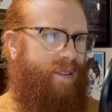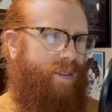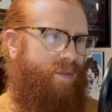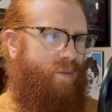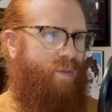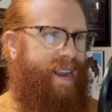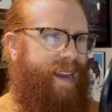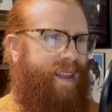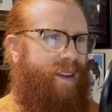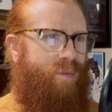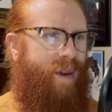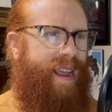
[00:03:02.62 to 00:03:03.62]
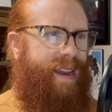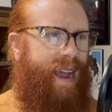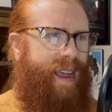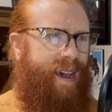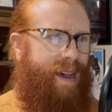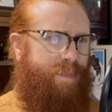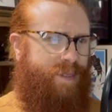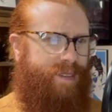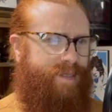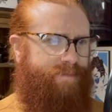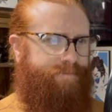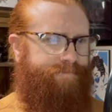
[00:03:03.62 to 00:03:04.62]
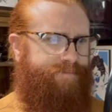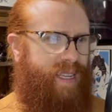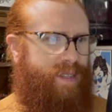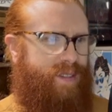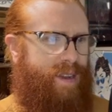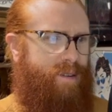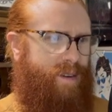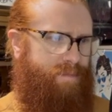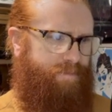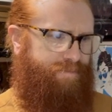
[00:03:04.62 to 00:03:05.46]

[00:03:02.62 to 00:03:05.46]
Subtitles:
read and write IOPS, etc.